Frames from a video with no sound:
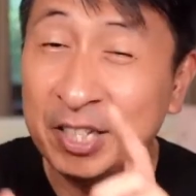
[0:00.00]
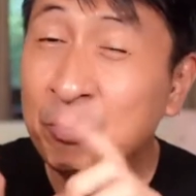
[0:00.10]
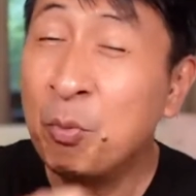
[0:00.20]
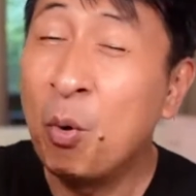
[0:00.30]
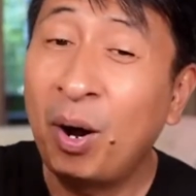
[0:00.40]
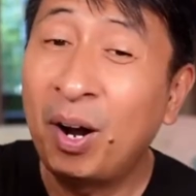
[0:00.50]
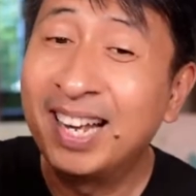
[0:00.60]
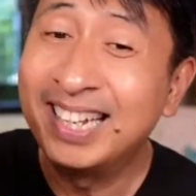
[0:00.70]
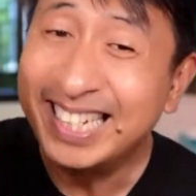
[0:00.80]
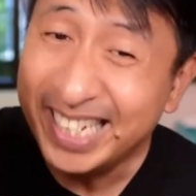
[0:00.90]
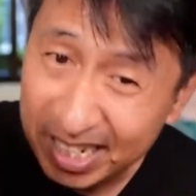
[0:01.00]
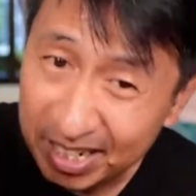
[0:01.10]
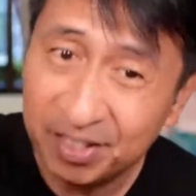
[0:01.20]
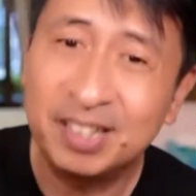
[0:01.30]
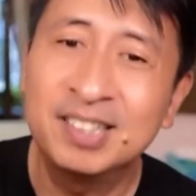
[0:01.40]
is more
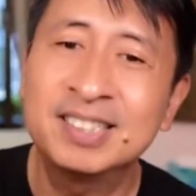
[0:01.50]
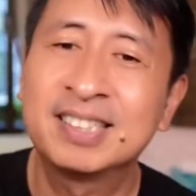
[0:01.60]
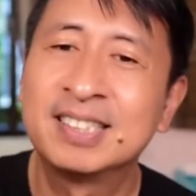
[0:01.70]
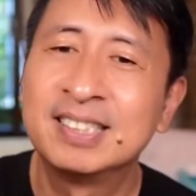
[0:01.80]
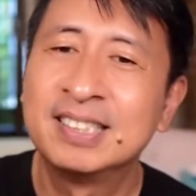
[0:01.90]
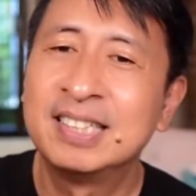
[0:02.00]
difficult,